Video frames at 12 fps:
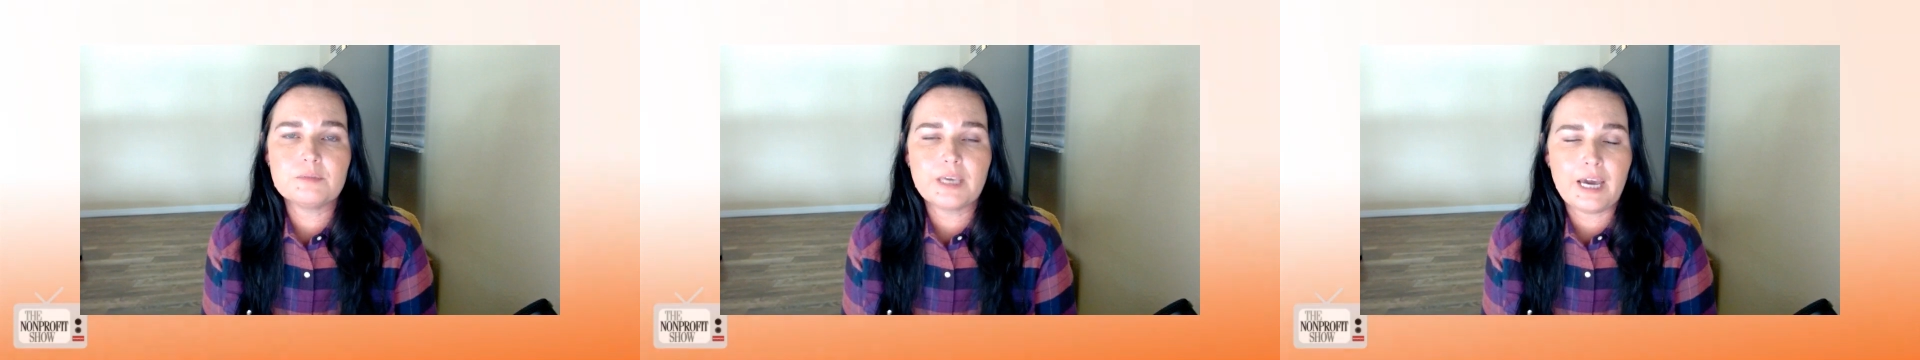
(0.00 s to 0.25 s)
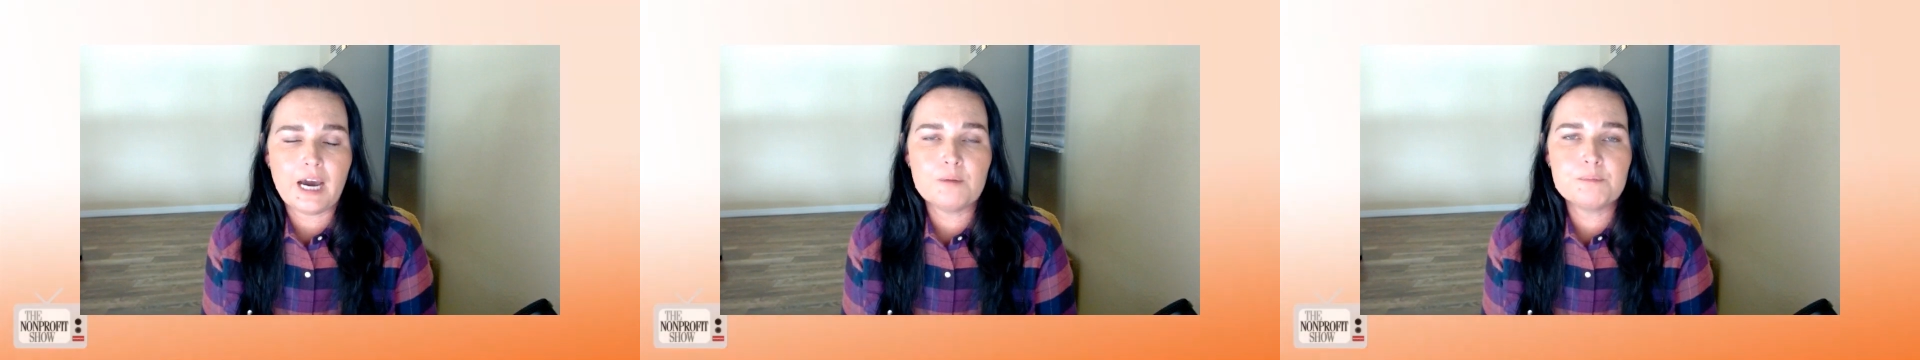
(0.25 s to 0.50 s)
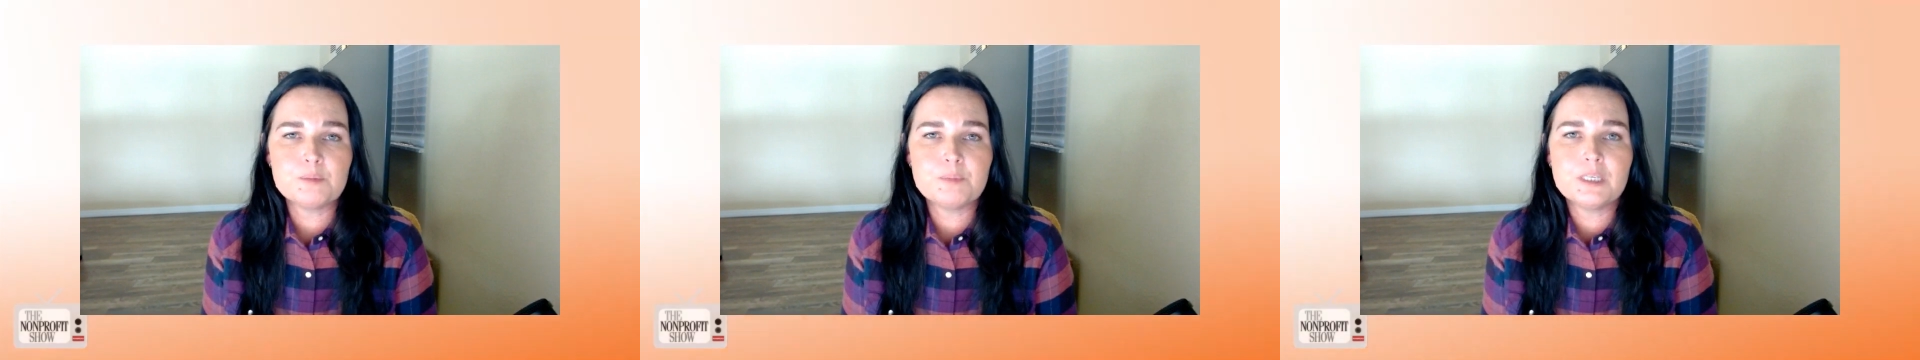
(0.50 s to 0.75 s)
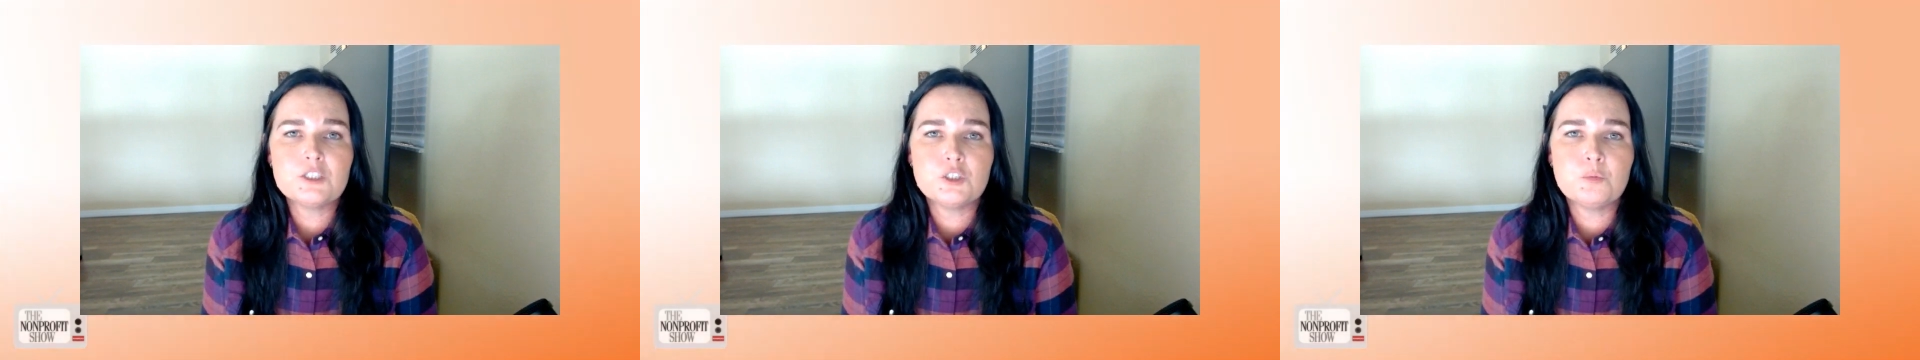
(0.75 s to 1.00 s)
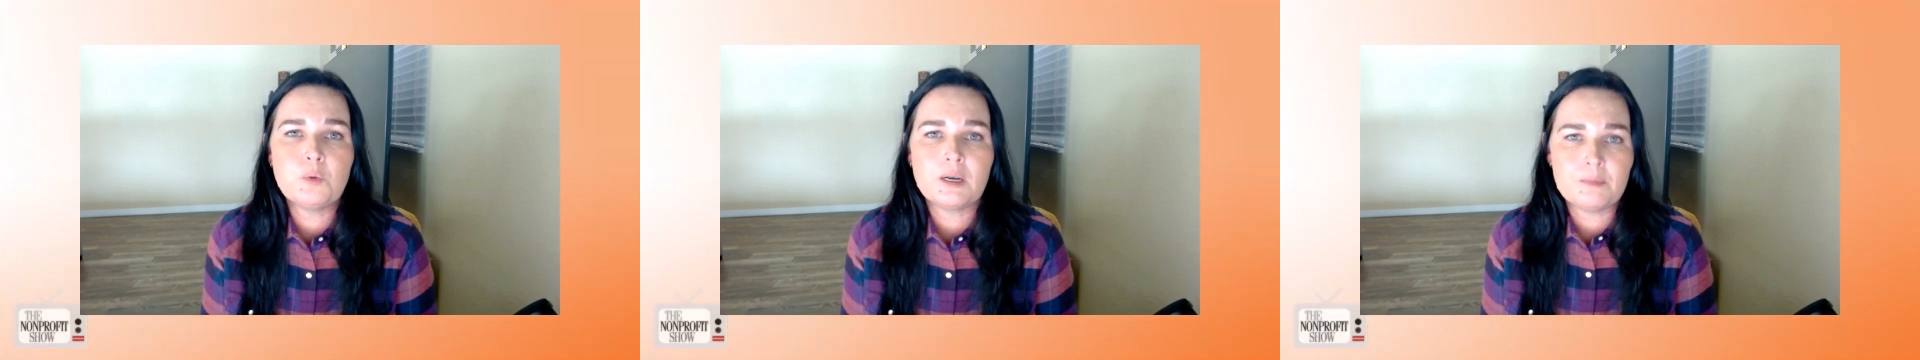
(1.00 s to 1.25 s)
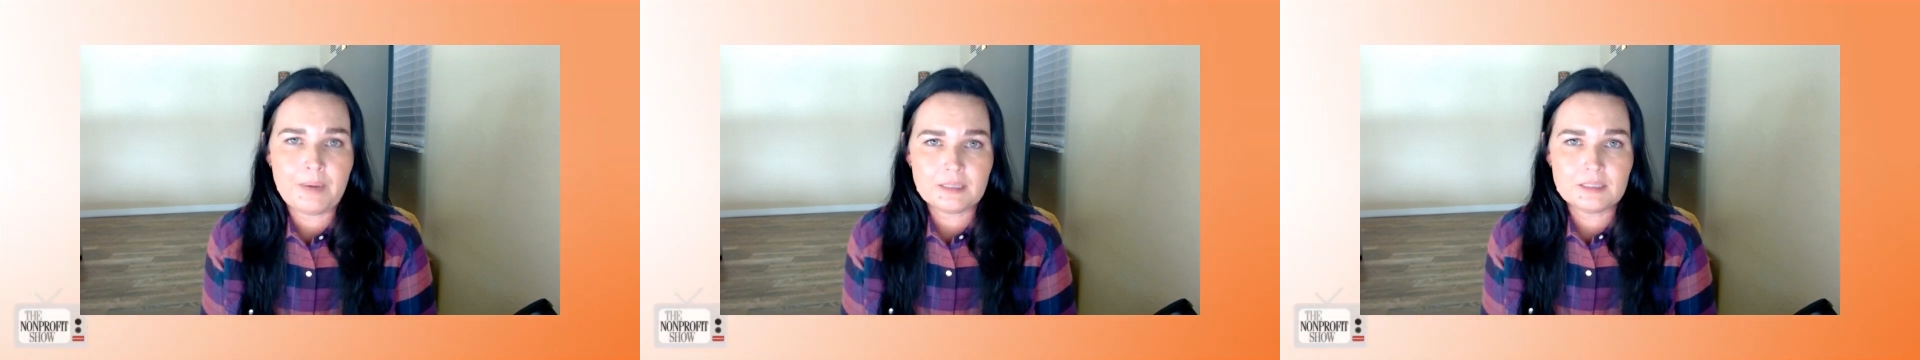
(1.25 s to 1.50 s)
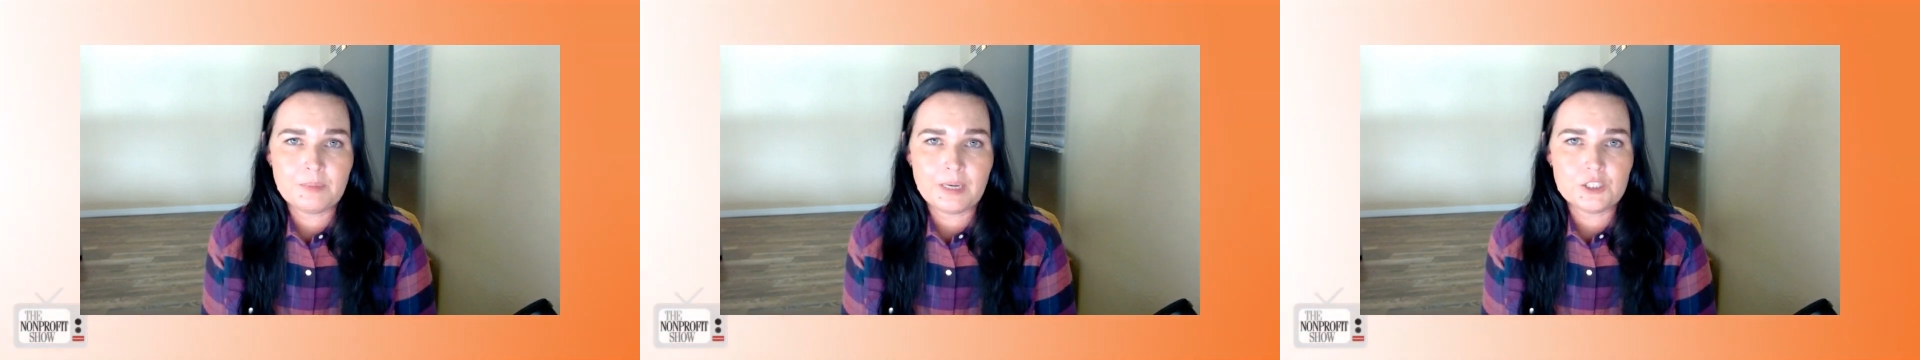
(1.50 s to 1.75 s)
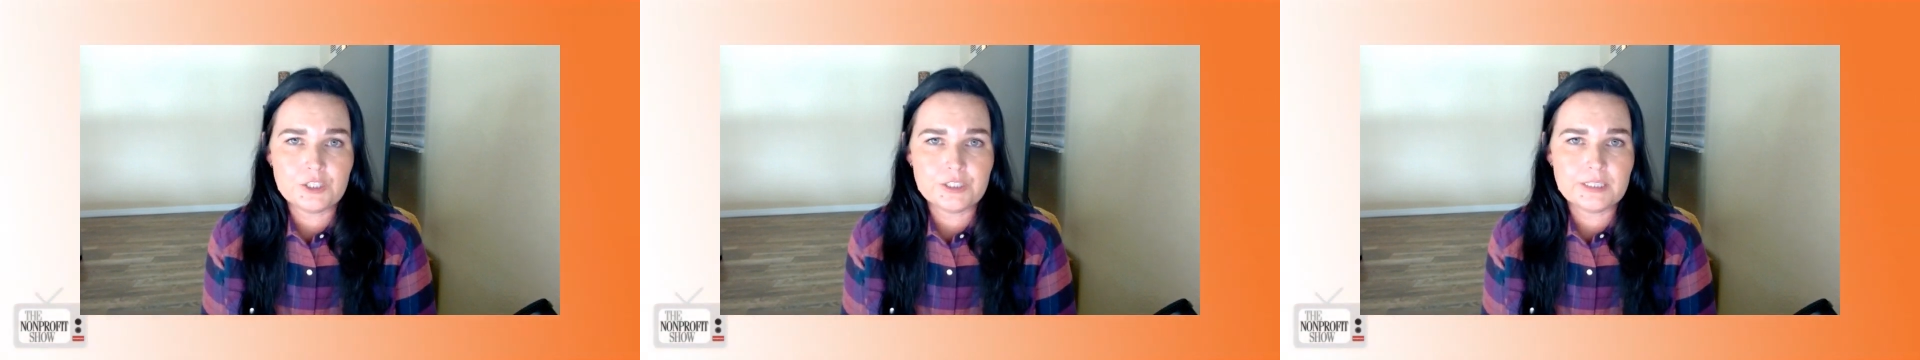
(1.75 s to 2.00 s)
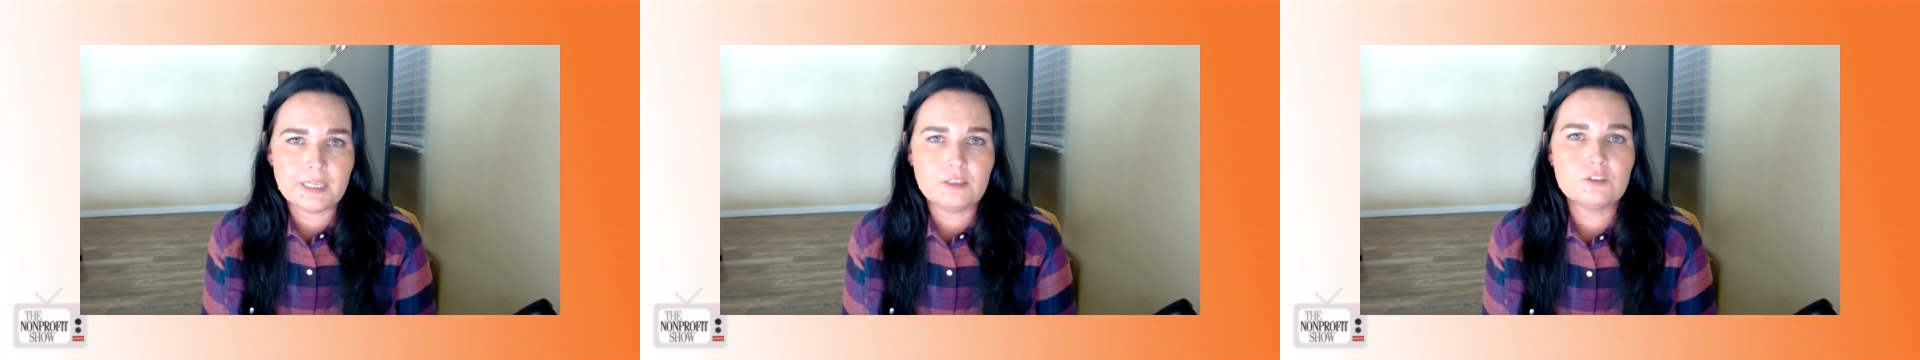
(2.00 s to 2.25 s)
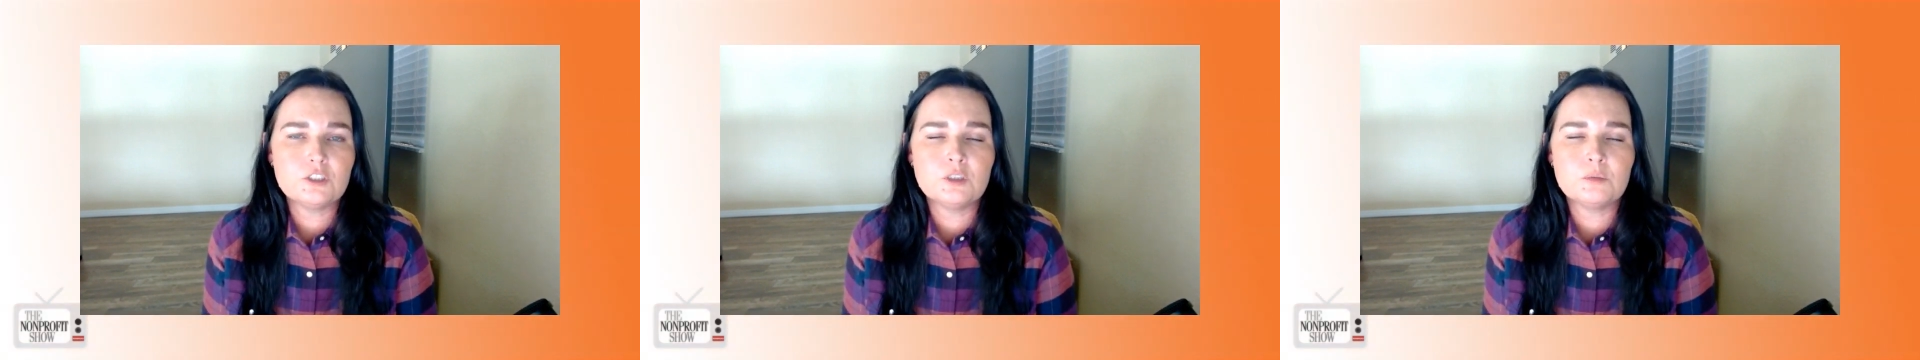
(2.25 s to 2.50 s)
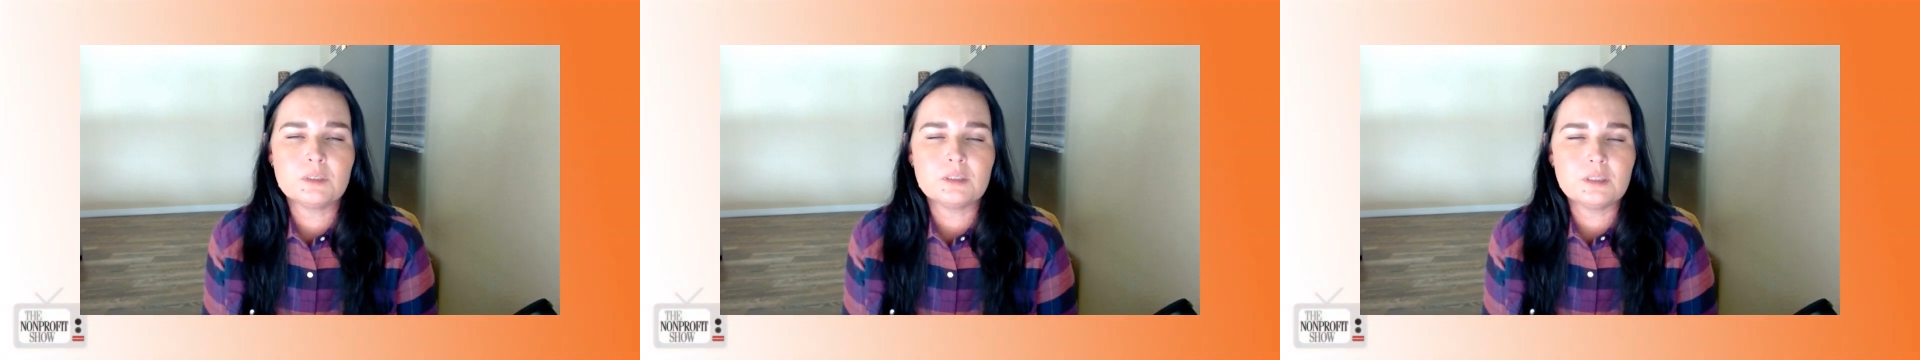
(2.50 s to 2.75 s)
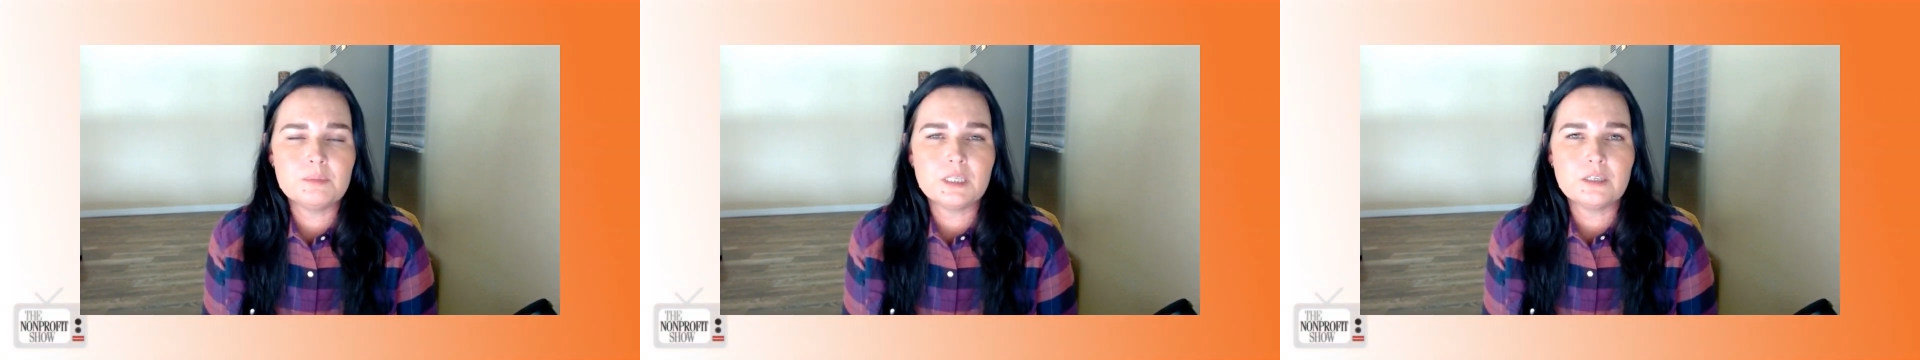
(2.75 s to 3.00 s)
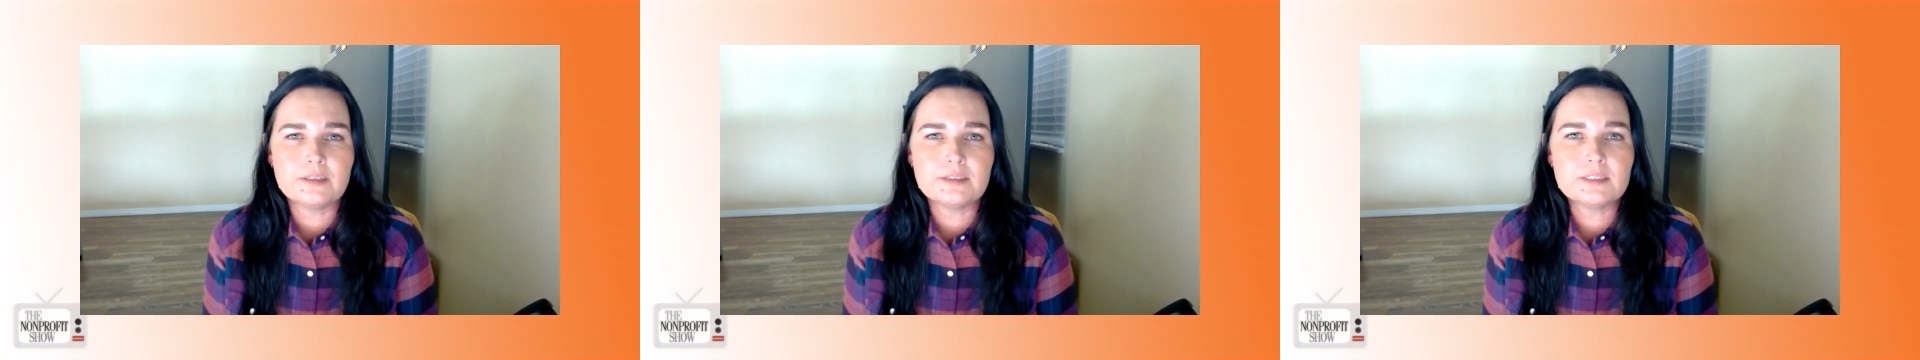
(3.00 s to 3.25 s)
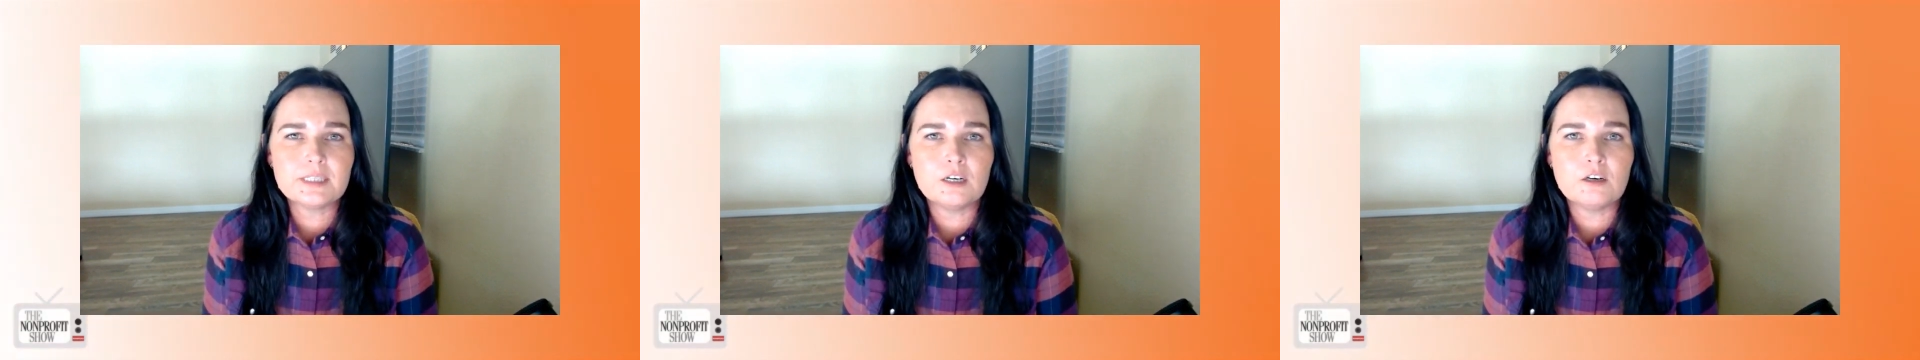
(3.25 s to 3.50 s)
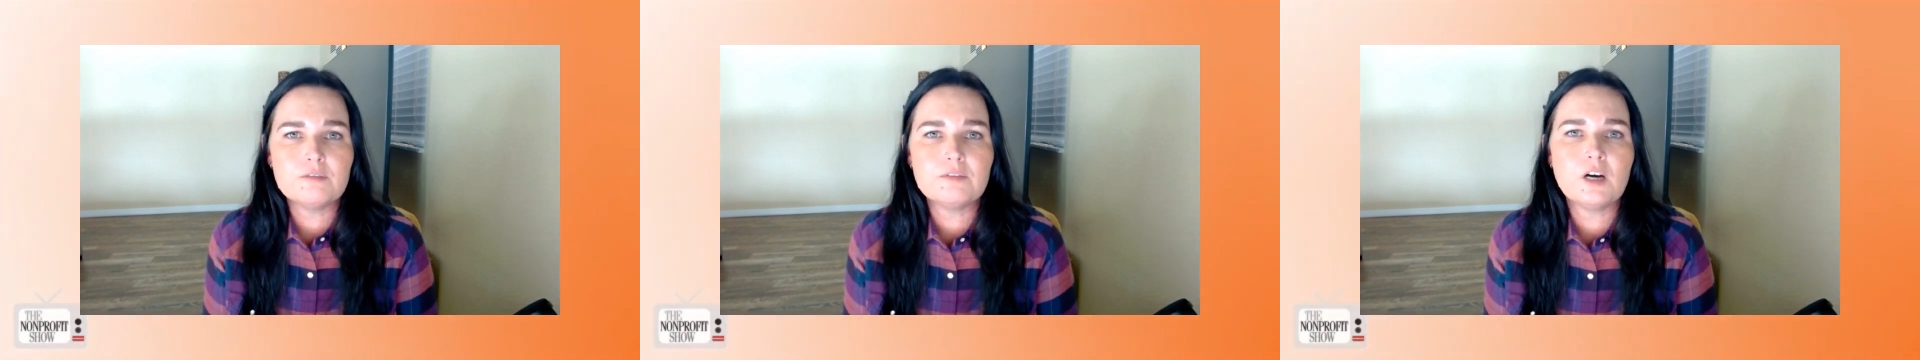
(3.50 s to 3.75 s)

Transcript: capped because you want to maximize your sales you don't want to limit yourself